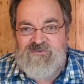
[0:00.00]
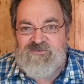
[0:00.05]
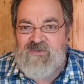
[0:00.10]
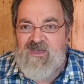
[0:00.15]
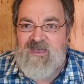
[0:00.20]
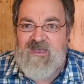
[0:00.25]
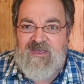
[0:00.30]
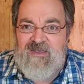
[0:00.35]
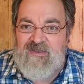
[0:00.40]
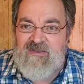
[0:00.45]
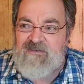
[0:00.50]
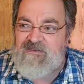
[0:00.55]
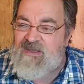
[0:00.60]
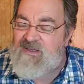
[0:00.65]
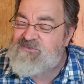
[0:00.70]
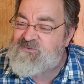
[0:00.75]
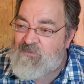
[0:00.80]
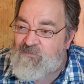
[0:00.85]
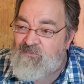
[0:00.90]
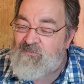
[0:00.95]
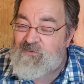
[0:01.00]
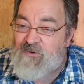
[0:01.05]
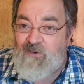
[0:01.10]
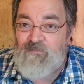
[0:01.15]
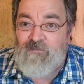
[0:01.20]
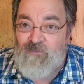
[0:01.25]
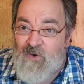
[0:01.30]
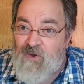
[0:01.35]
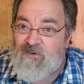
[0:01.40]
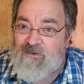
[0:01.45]
to say that's a
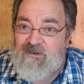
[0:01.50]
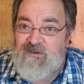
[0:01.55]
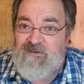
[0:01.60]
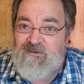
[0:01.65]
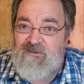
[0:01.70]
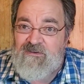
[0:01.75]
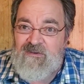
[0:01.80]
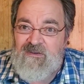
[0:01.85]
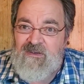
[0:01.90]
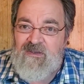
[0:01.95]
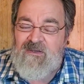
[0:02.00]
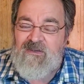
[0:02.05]
real wrongy,